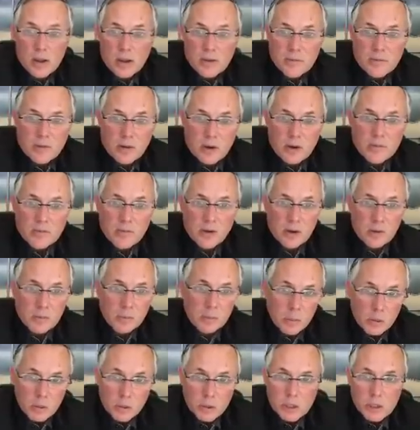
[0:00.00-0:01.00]
I'm very, very
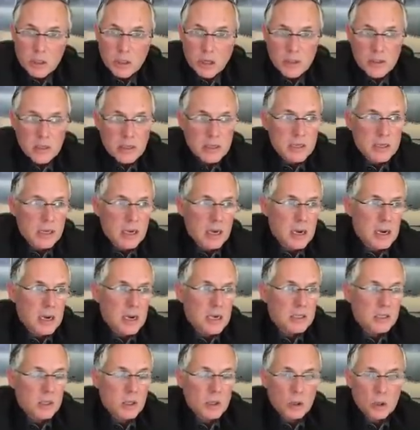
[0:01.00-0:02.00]
bullish on these
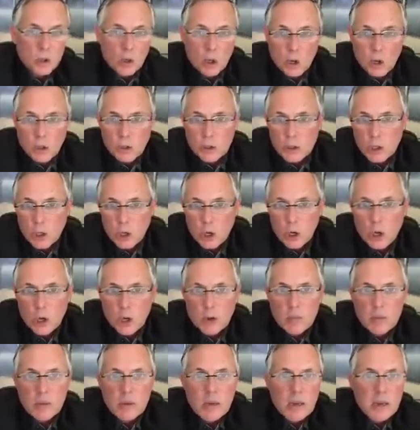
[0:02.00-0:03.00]
guys long
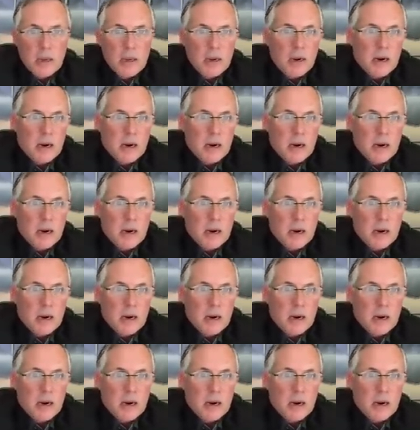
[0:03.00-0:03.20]
term.